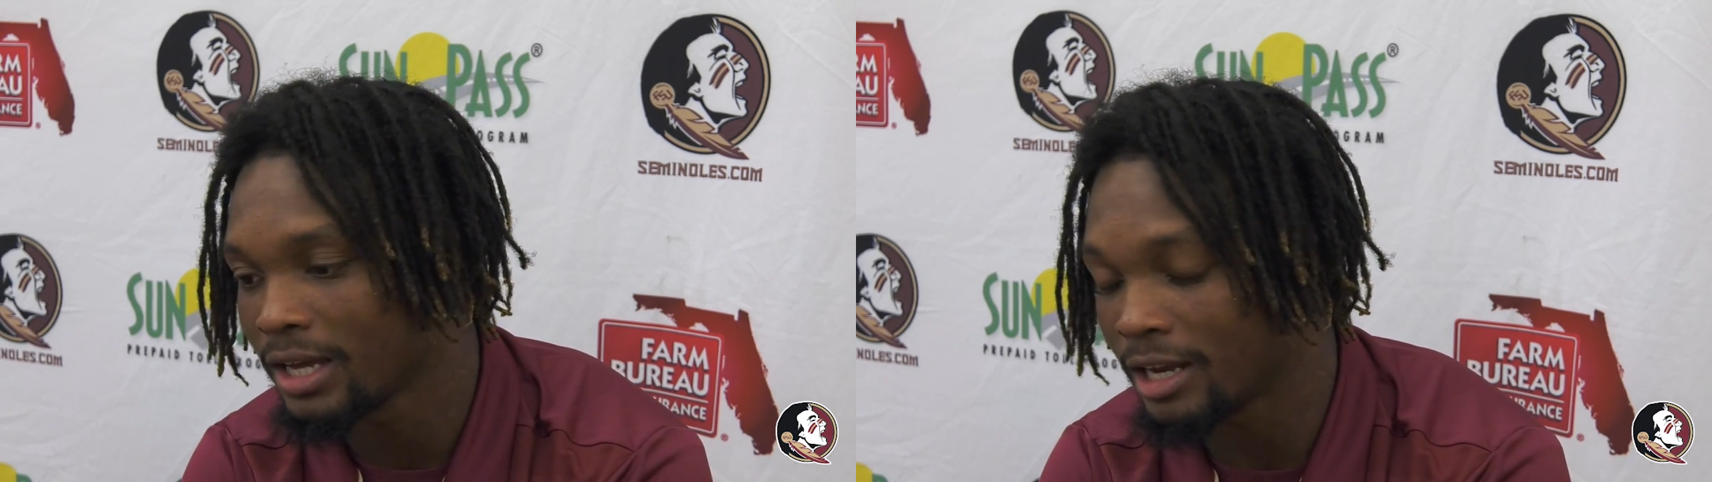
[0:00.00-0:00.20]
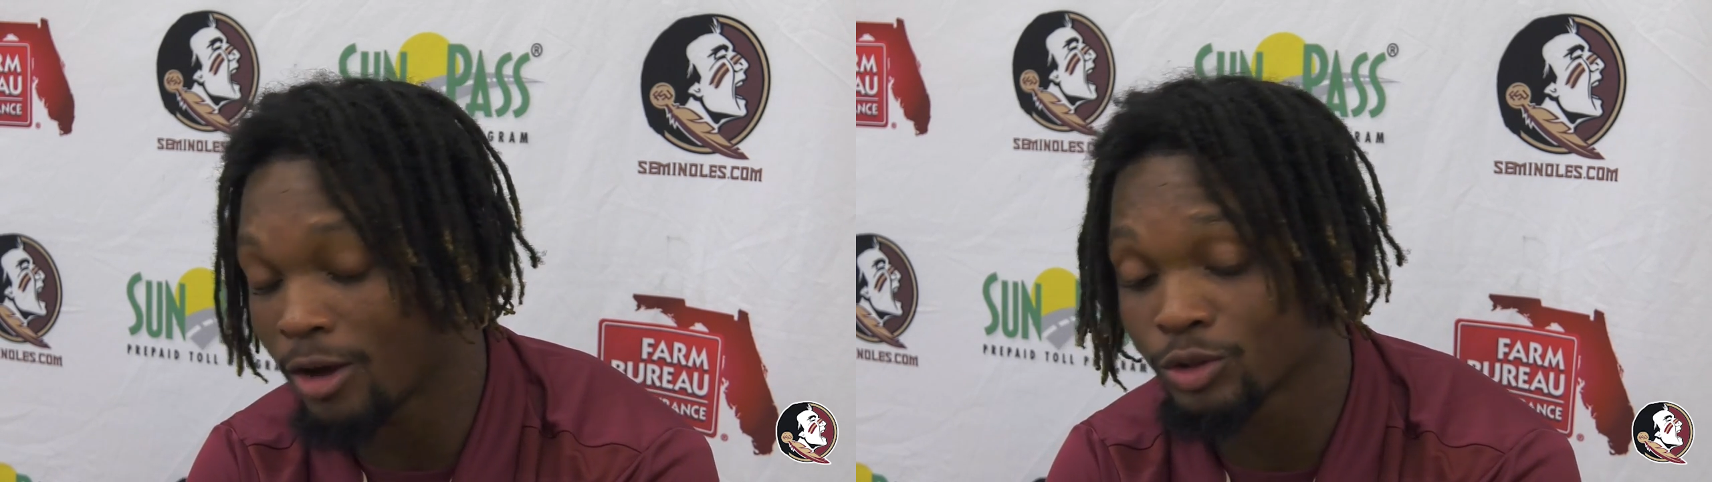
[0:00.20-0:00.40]

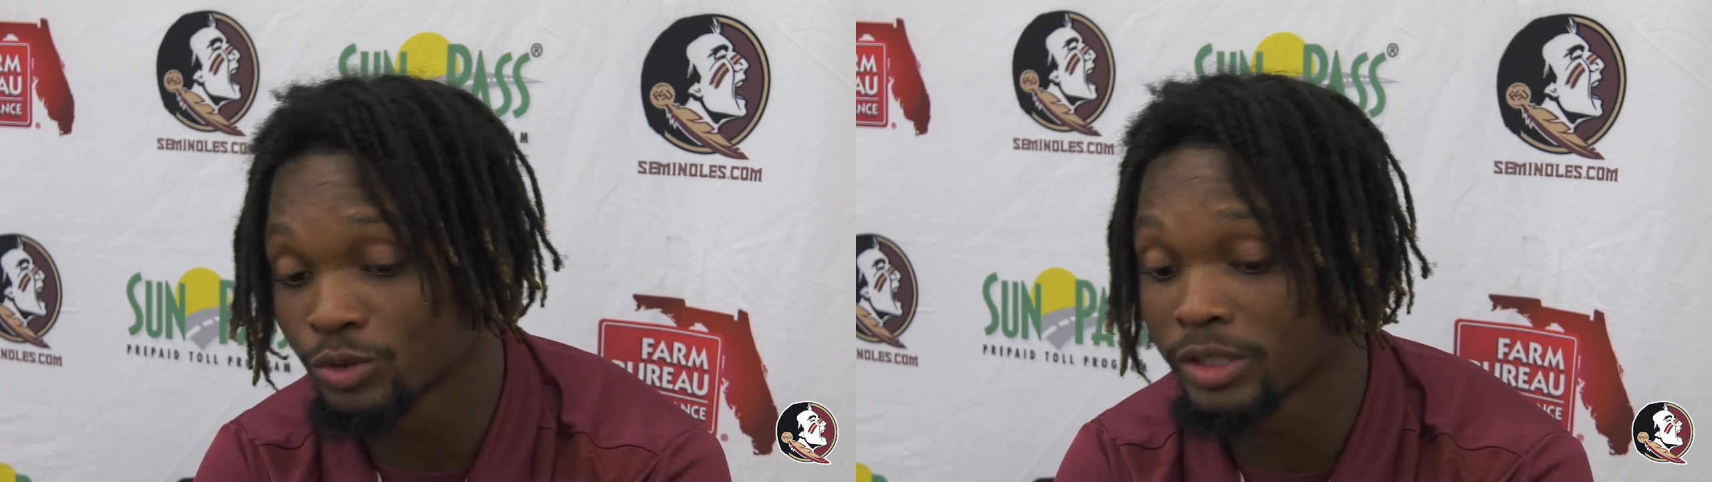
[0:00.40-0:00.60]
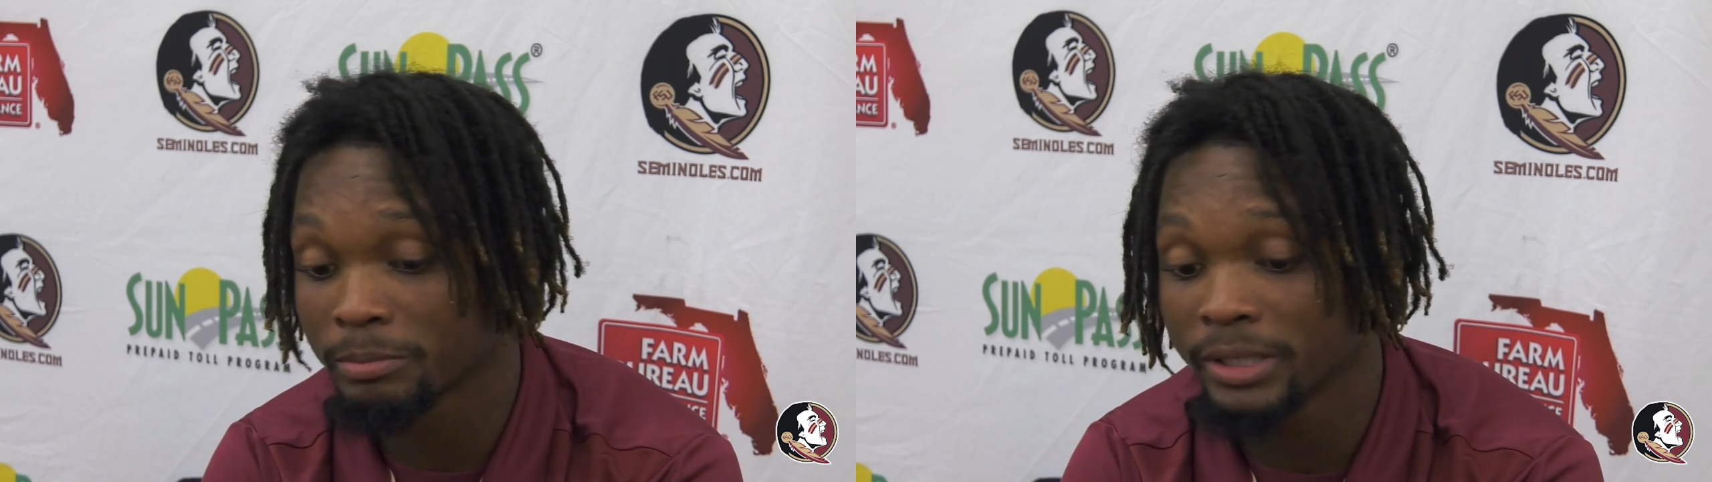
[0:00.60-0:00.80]
That was
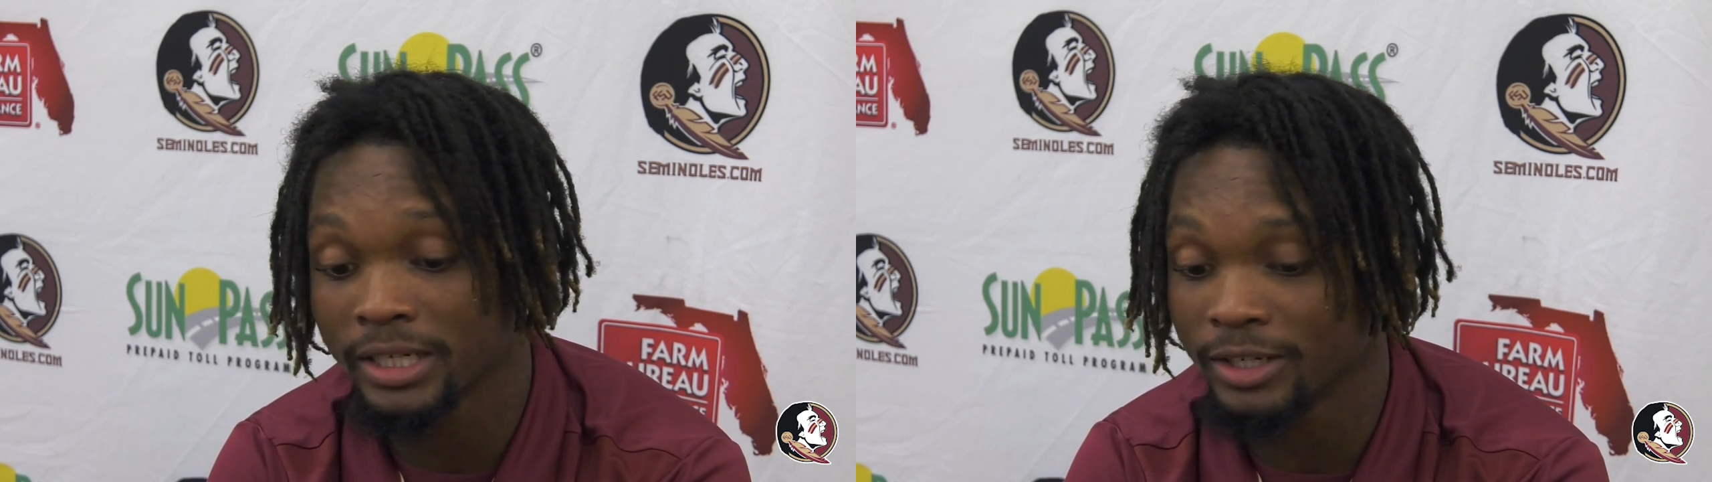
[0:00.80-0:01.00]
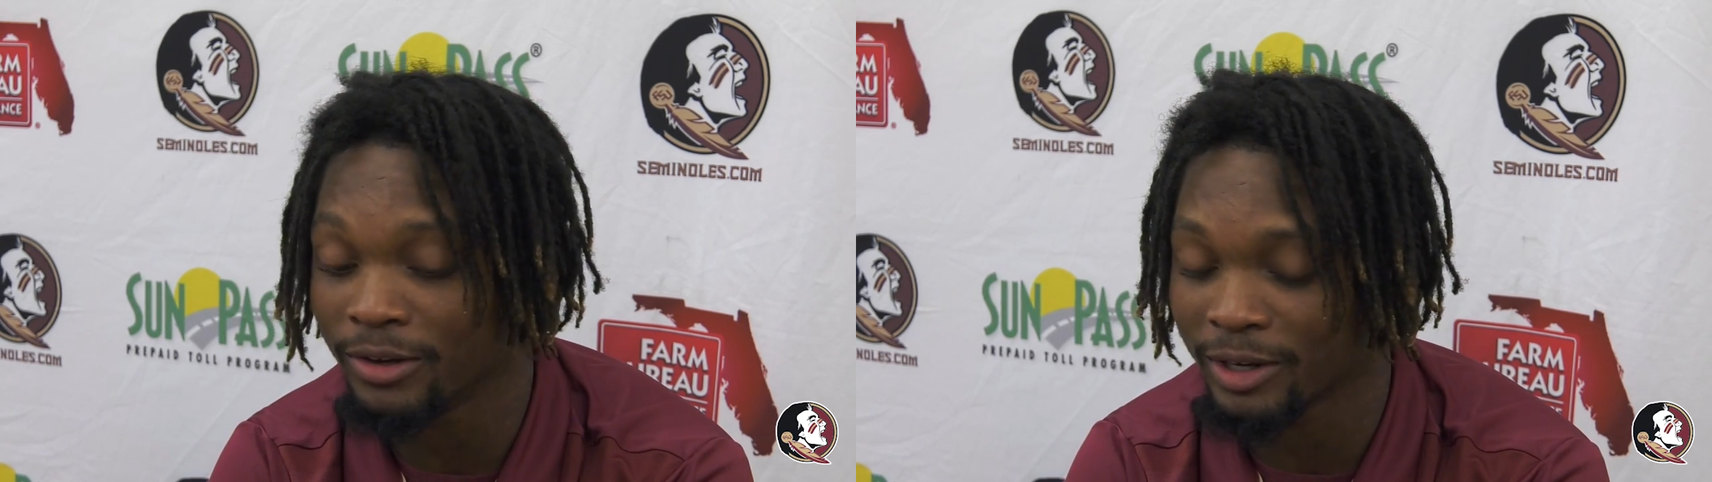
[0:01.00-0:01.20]
real
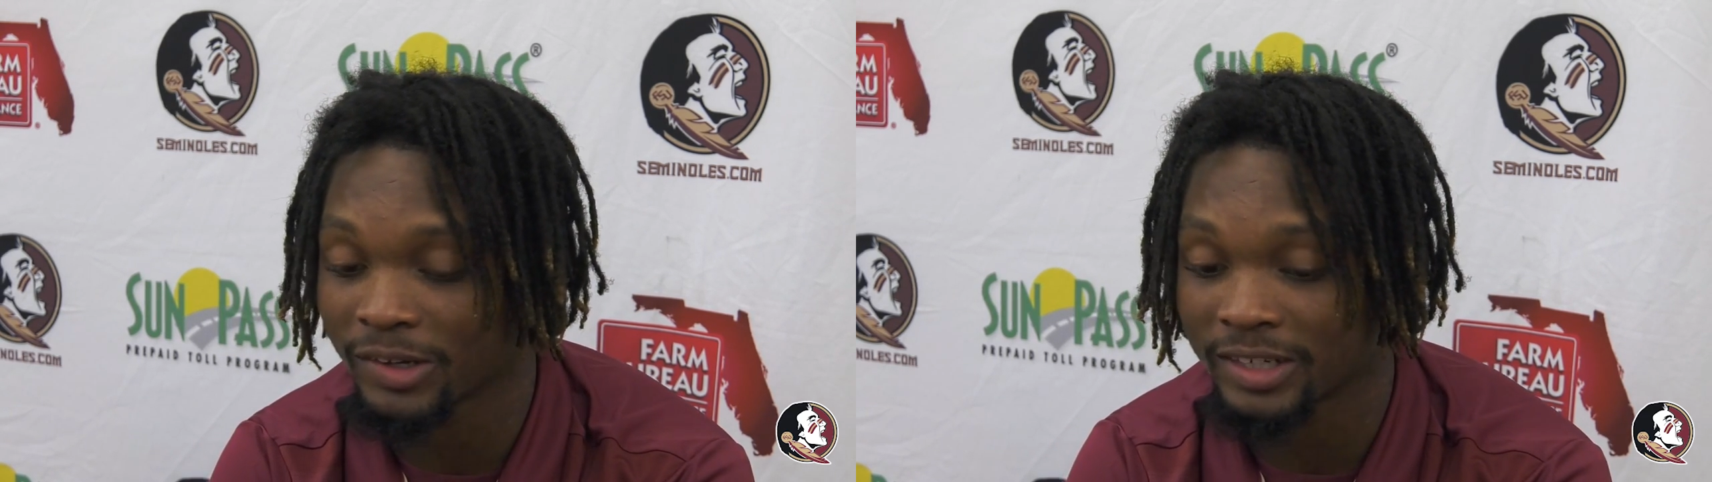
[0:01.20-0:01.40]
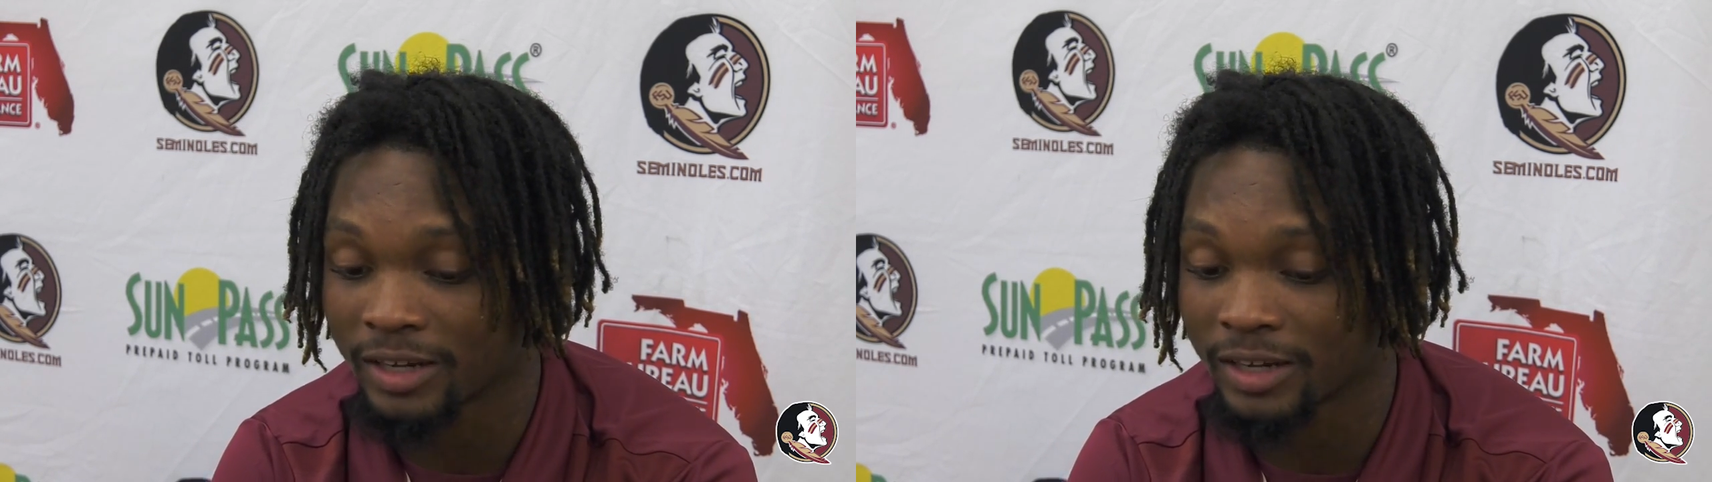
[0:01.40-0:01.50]
big, though.